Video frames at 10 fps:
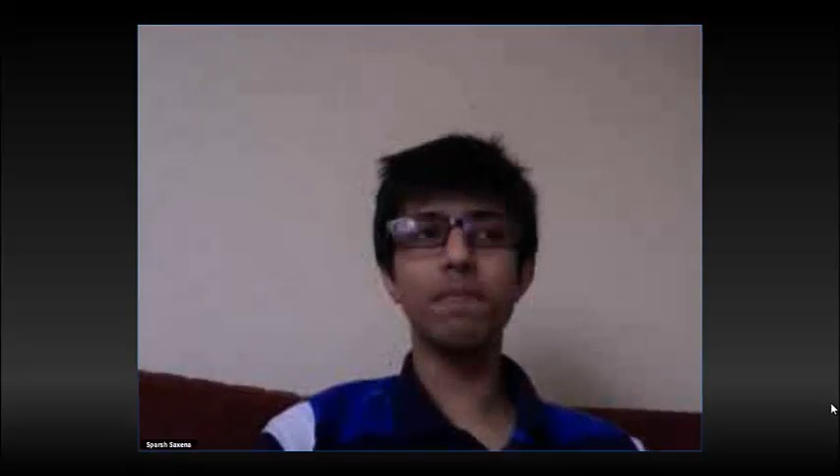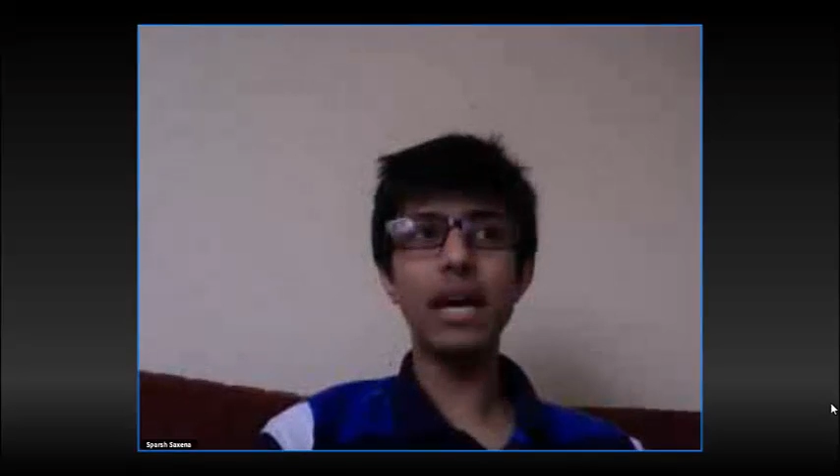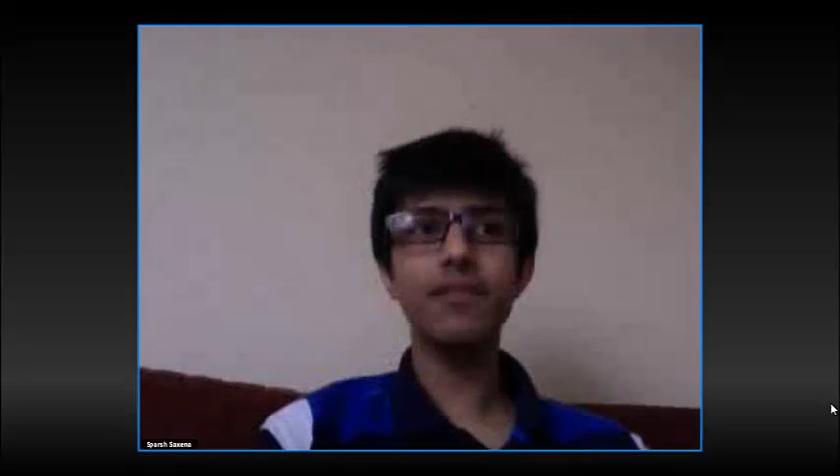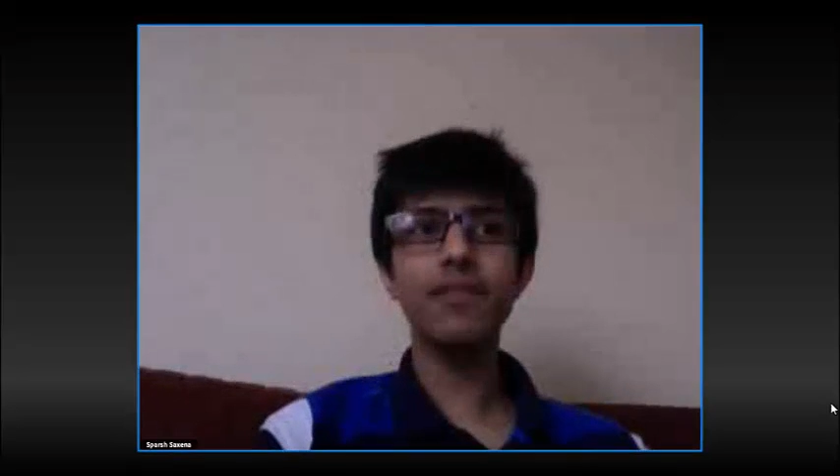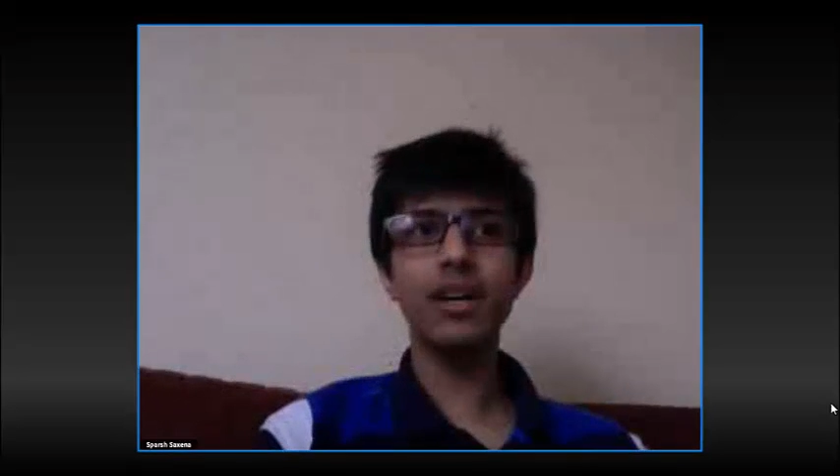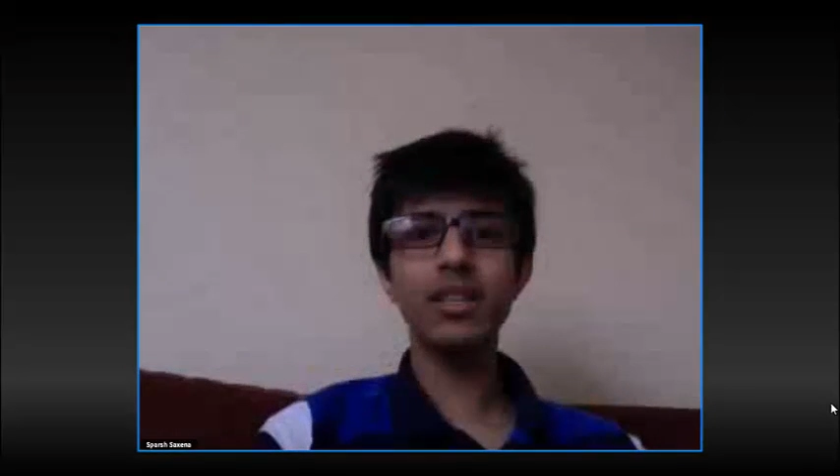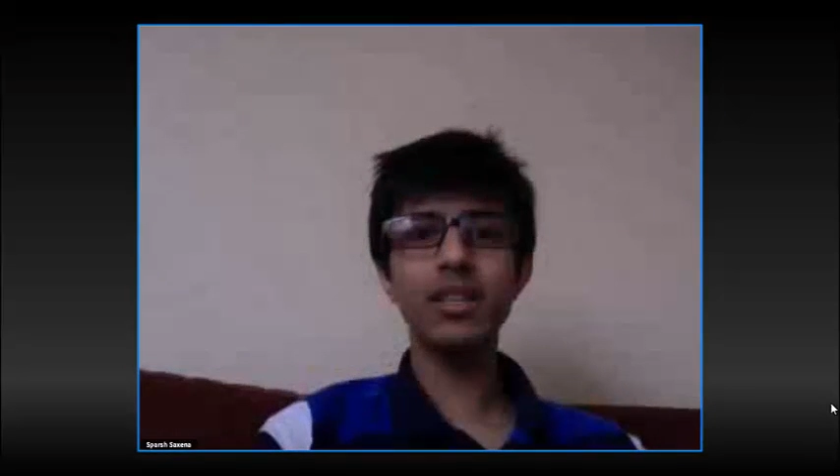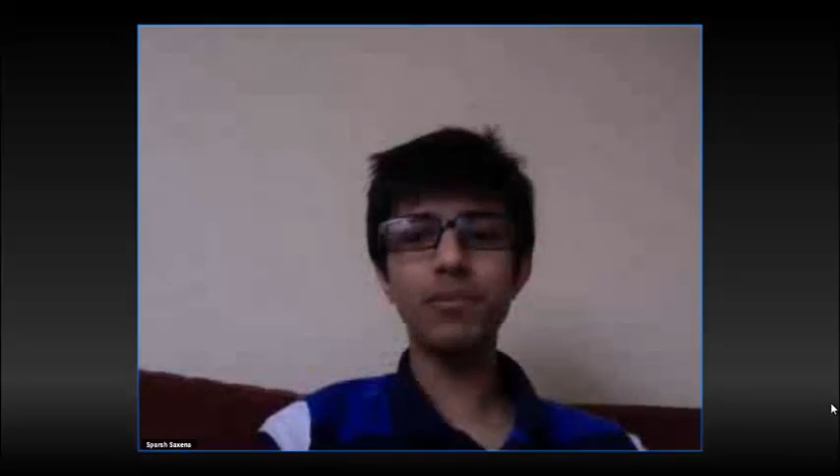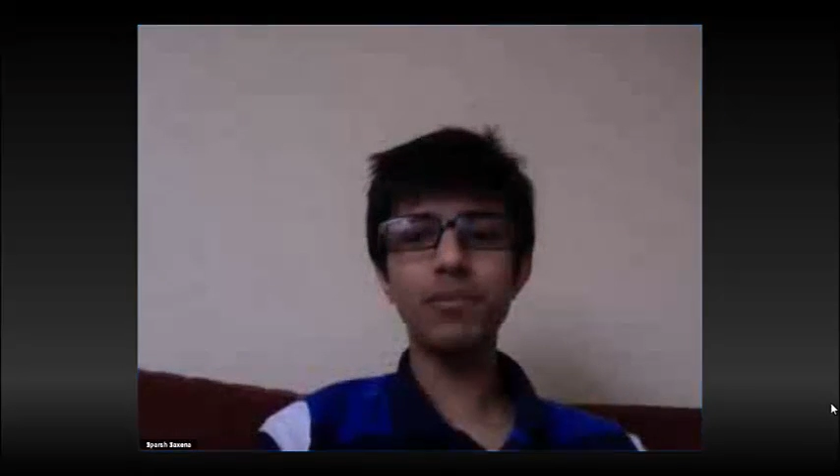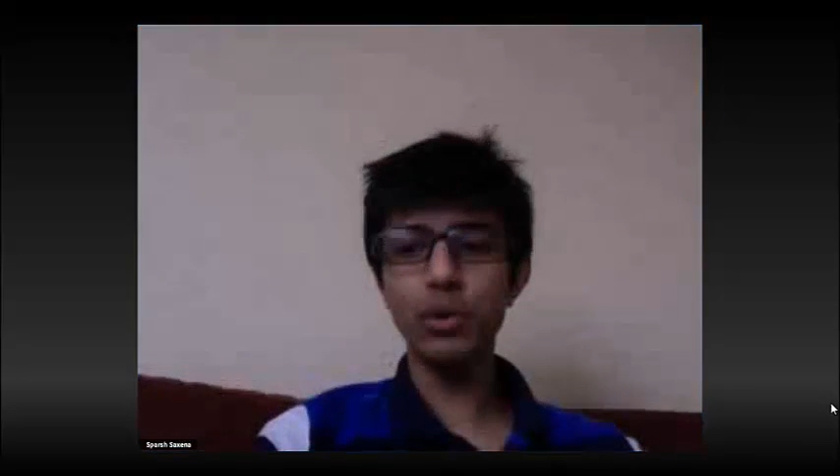
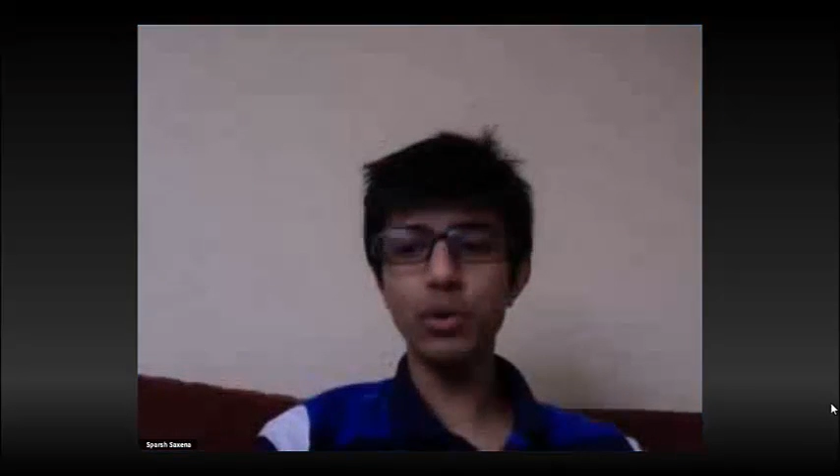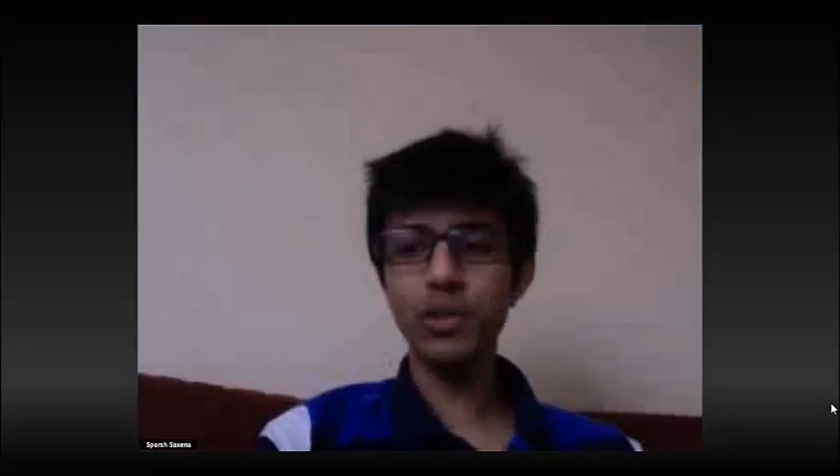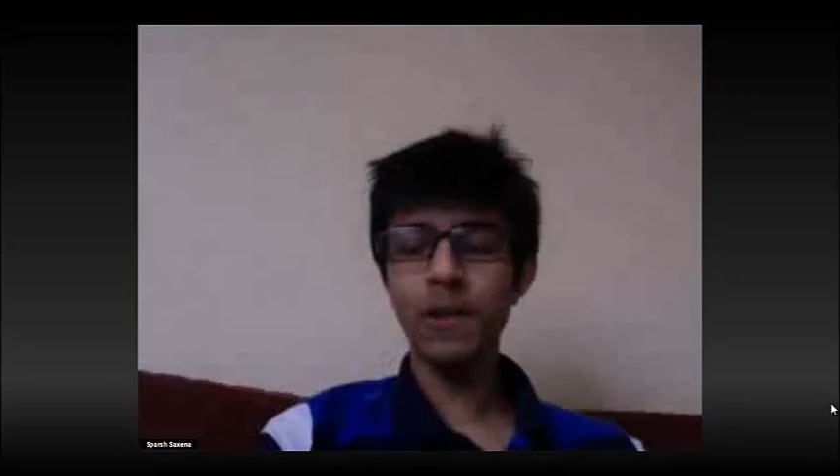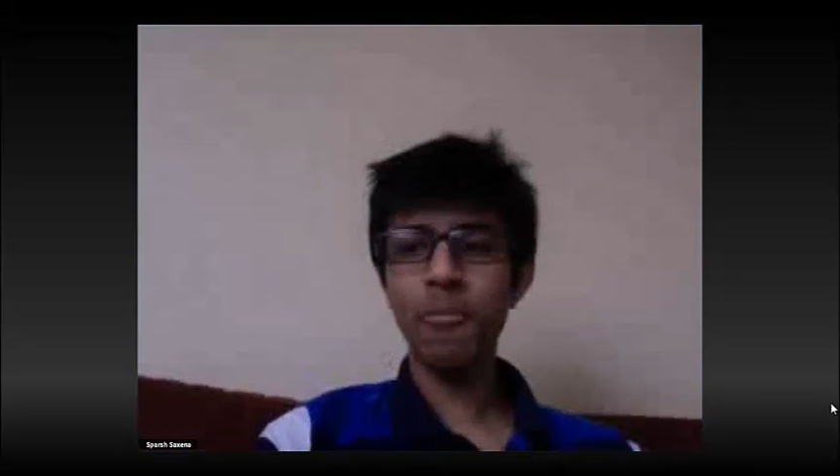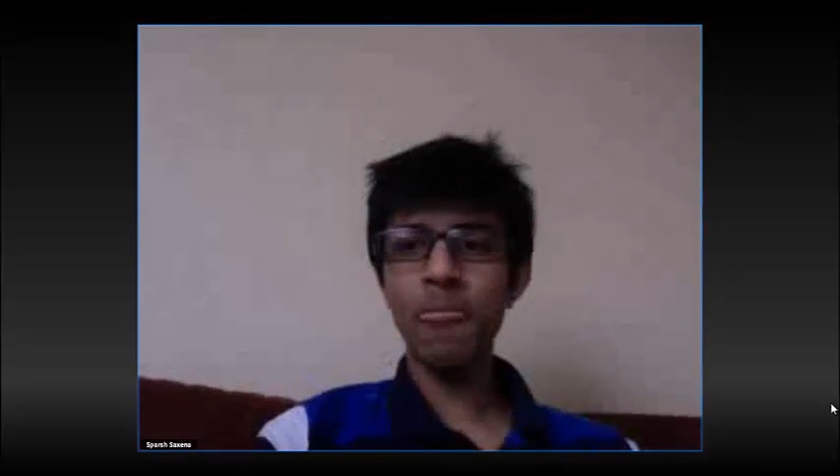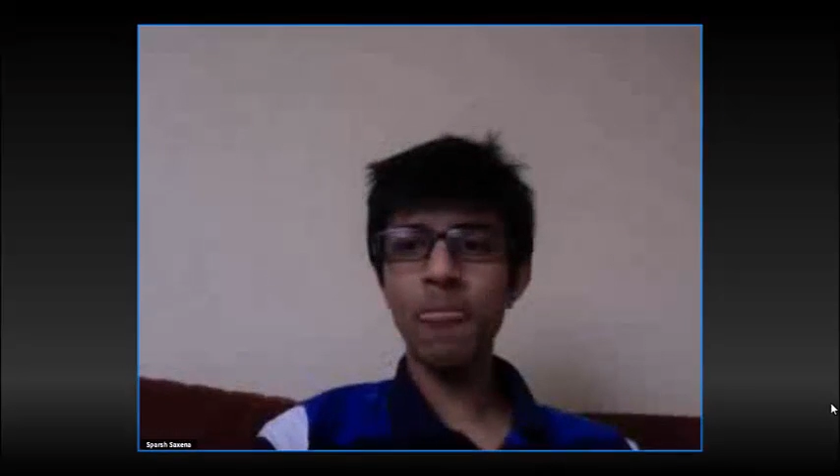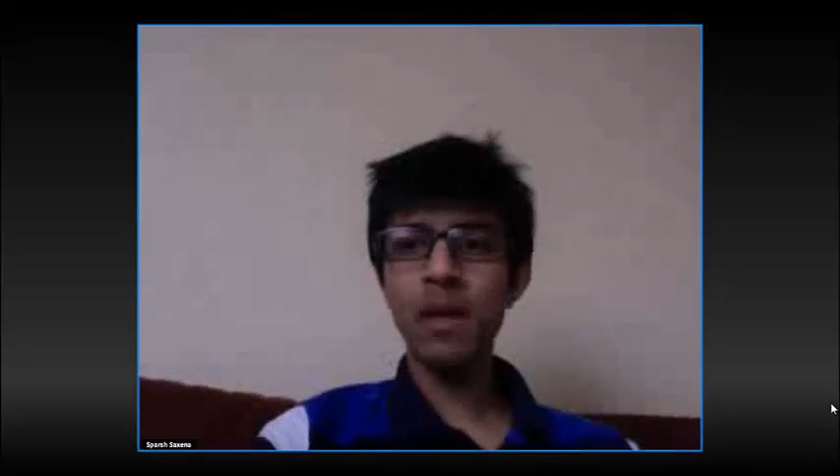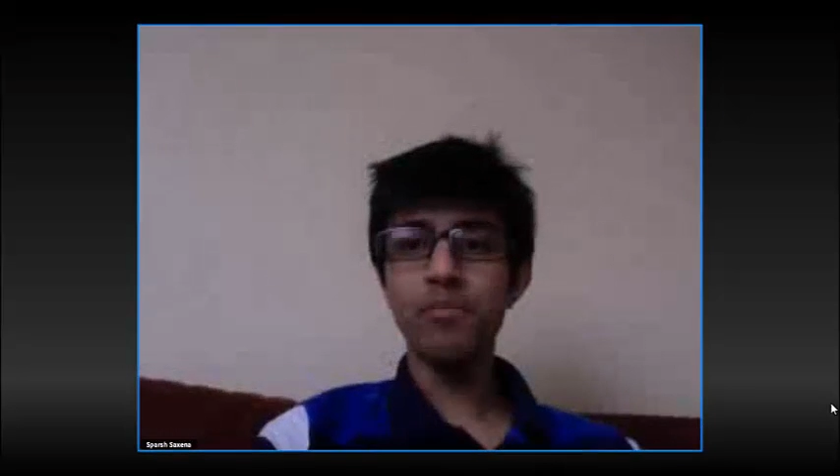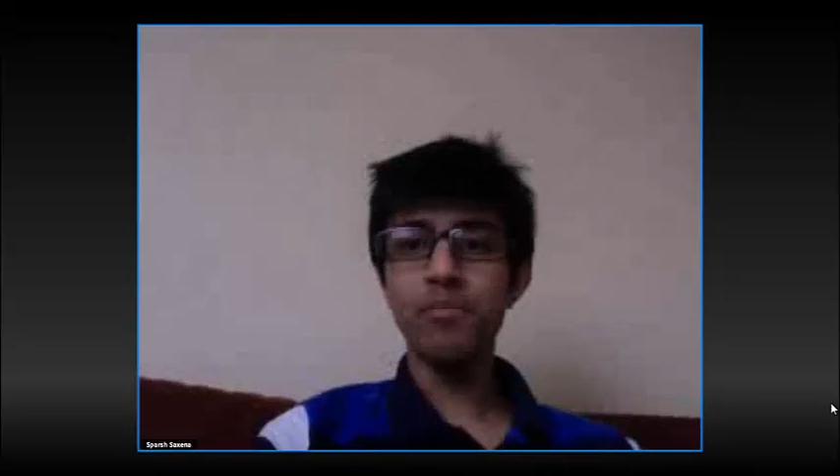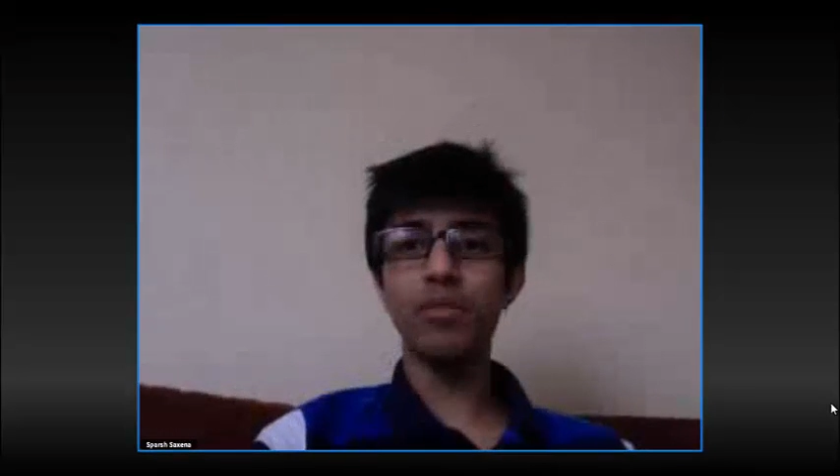the
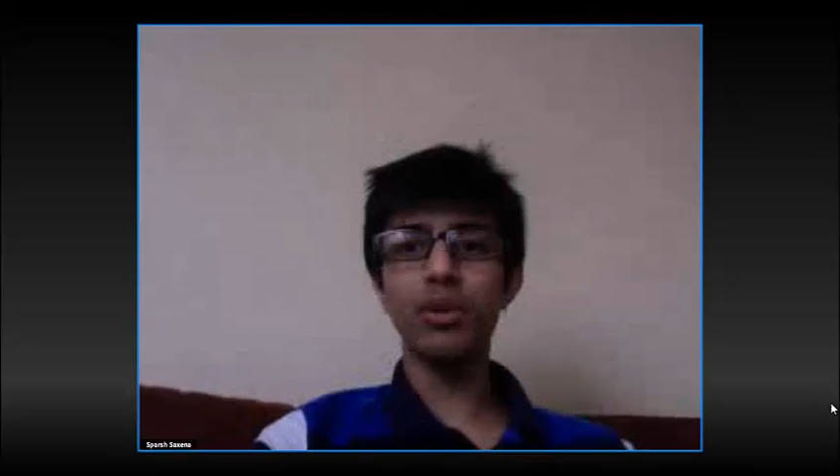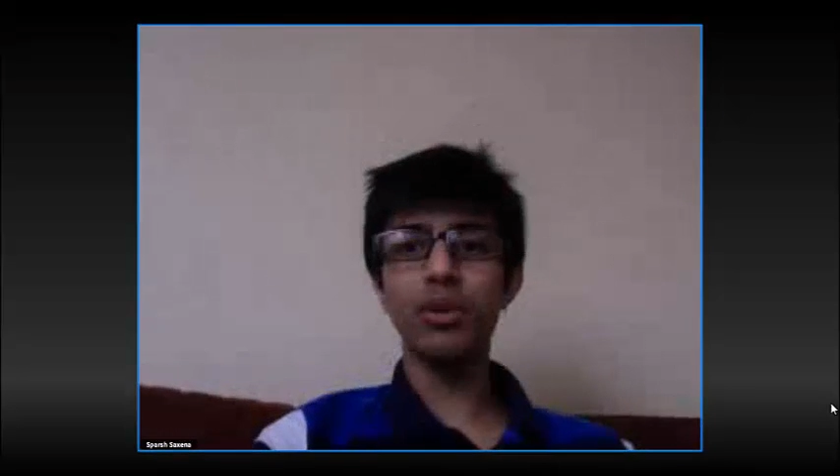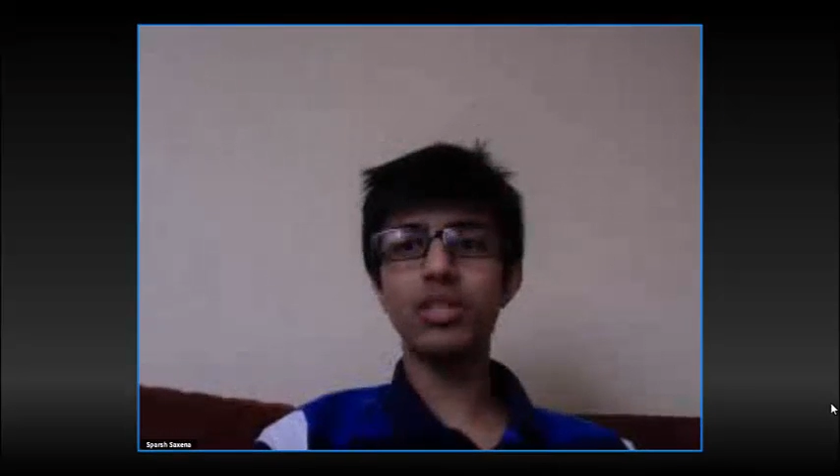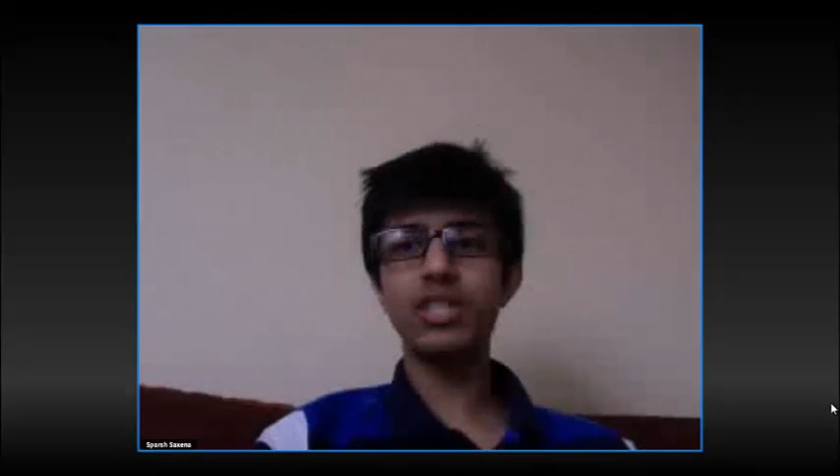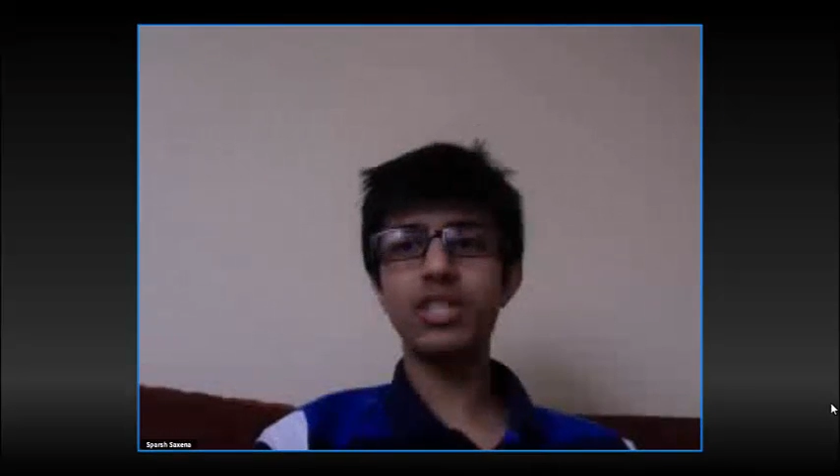most